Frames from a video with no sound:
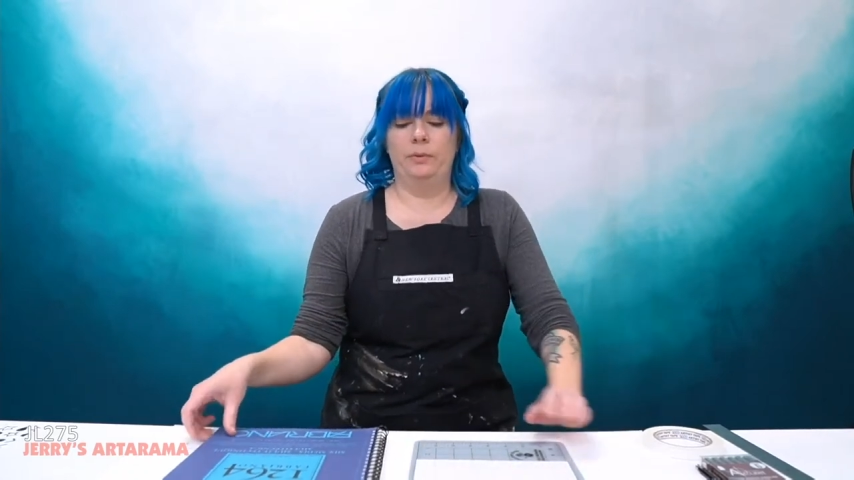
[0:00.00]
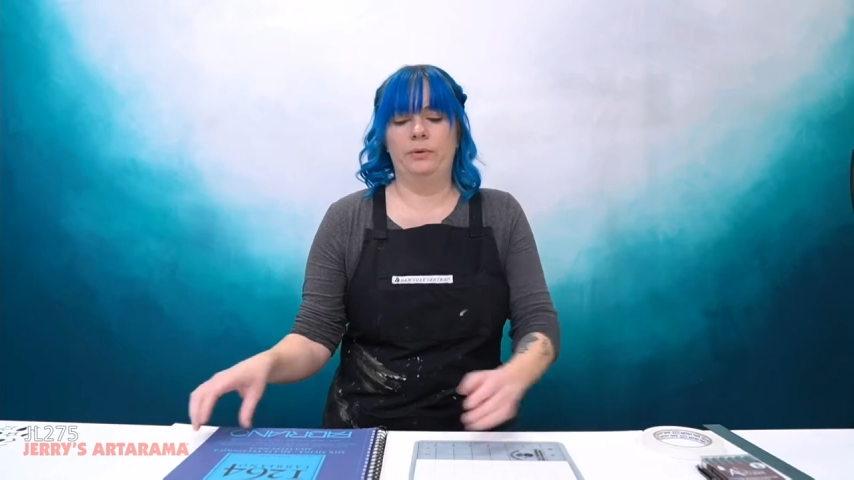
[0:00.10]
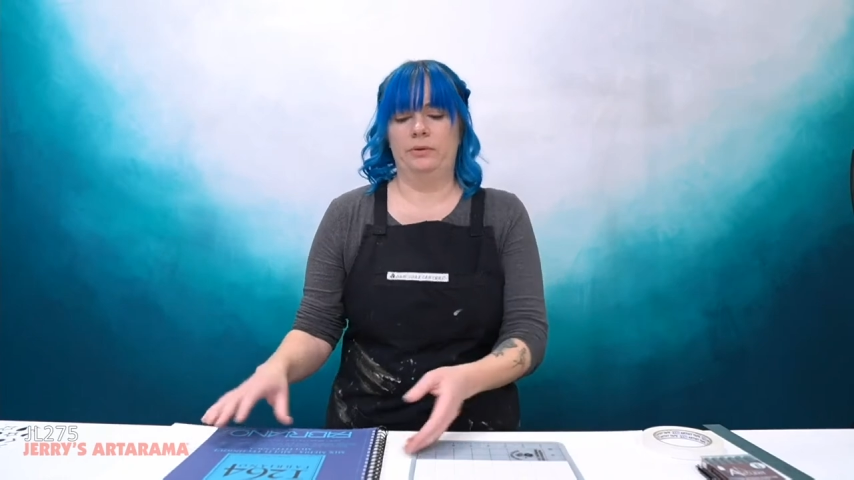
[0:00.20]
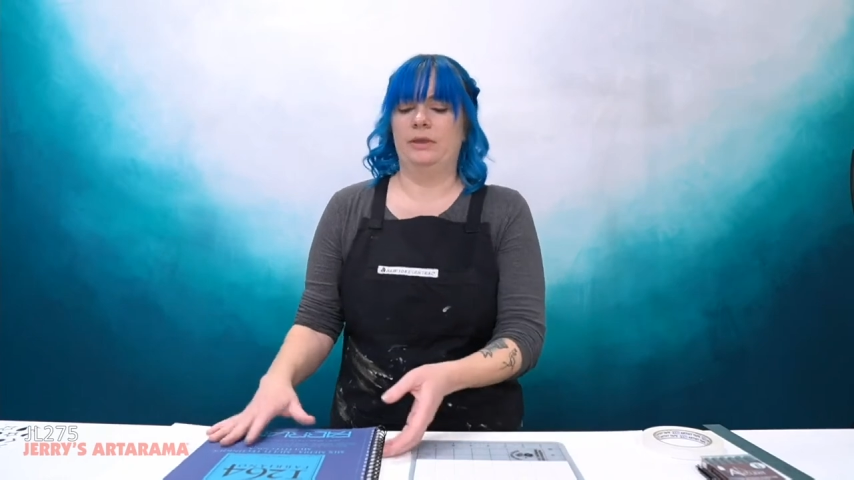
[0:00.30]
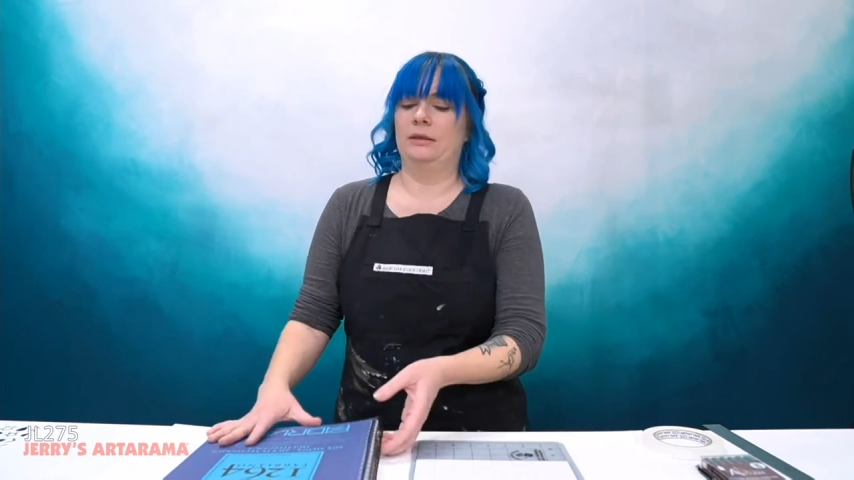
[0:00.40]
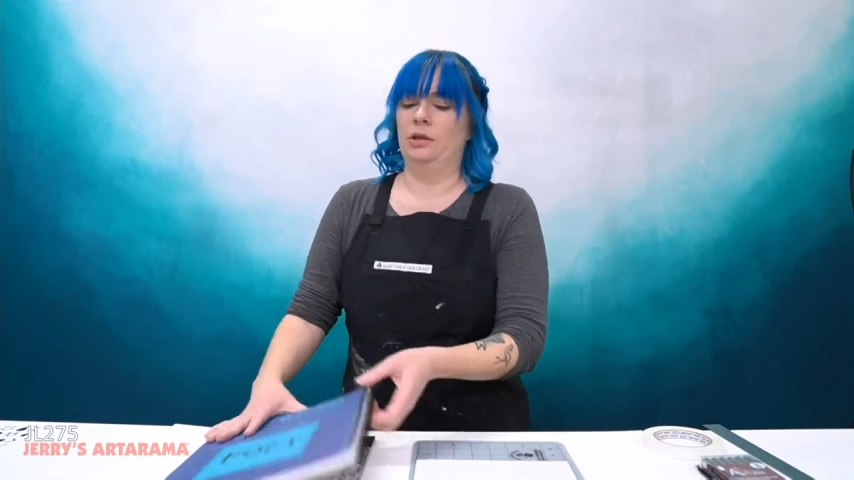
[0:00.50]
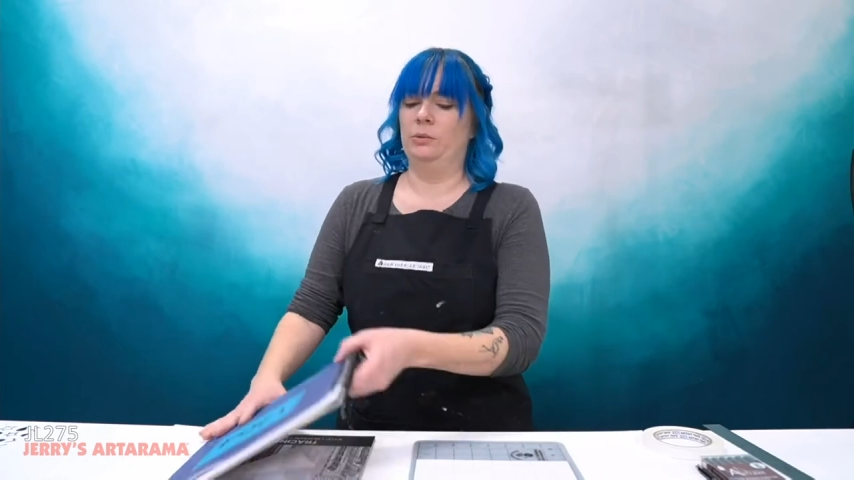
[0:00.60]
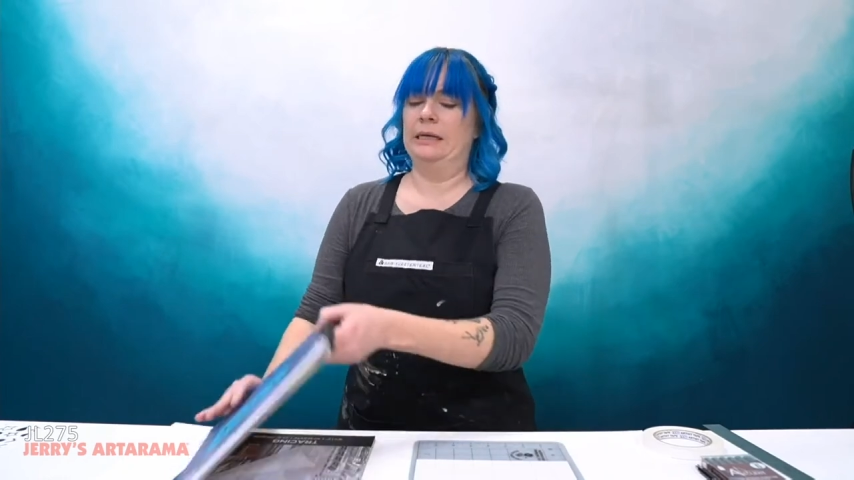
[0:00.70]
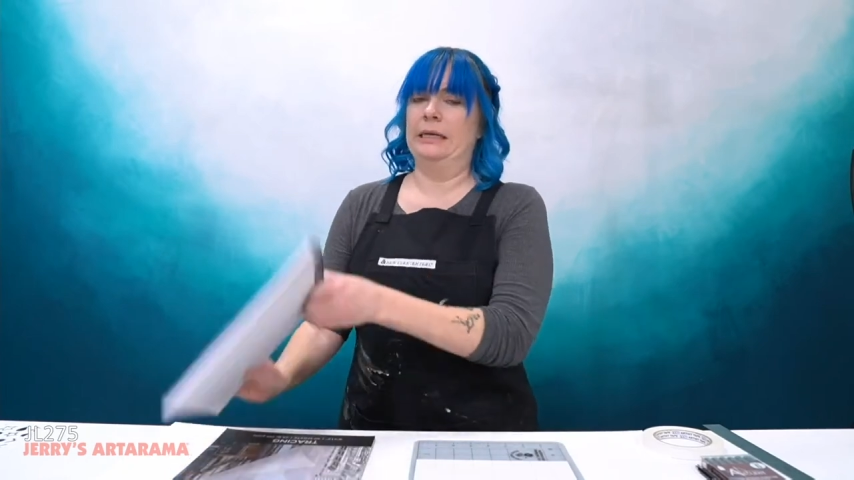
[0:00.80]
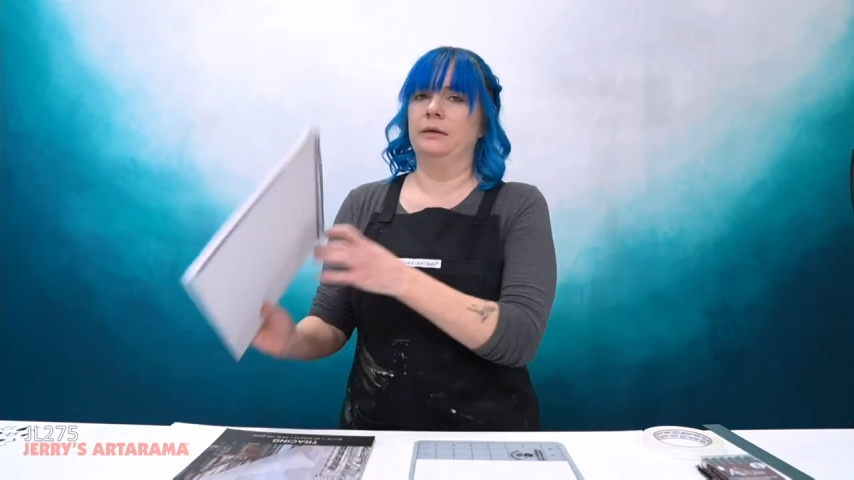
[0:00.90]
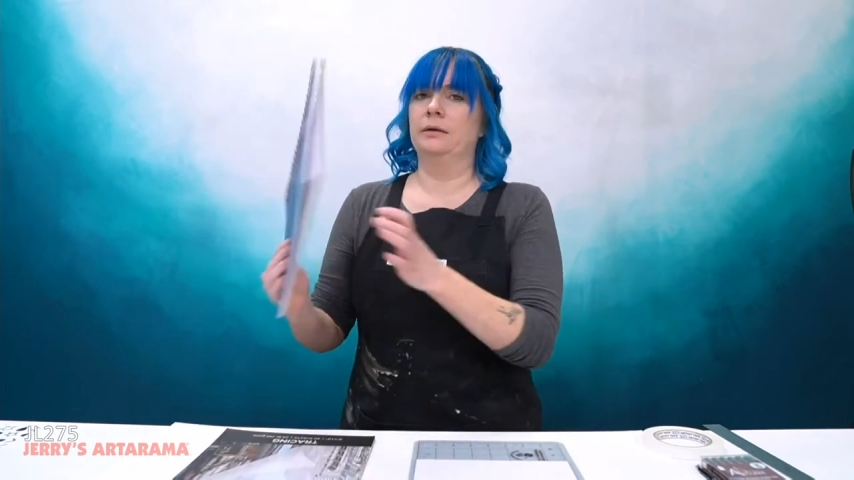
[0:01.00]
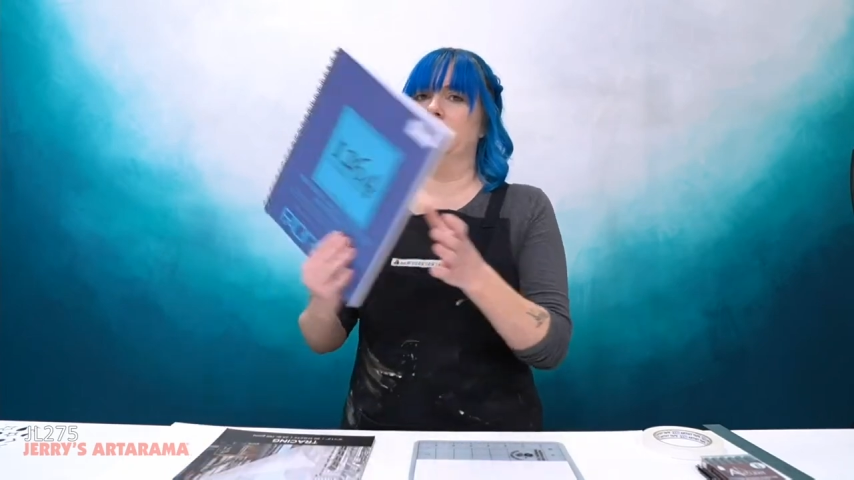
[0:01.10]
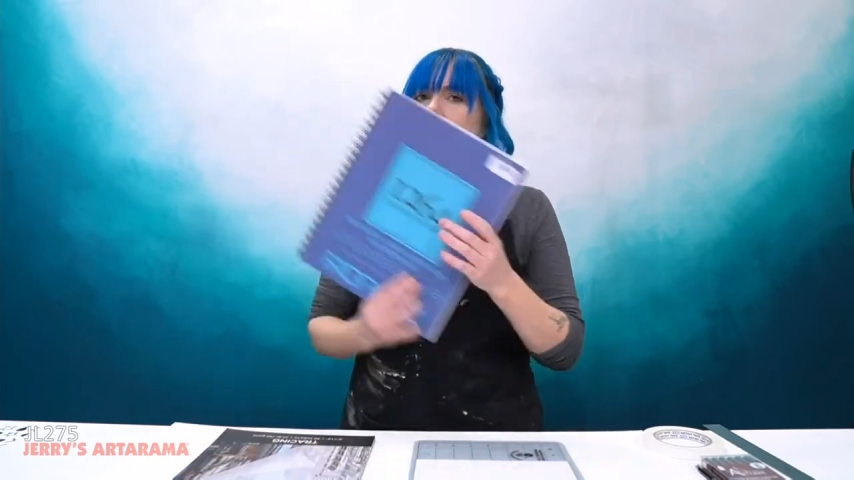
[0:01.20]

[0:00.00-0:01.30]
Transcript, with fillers: important thing that you need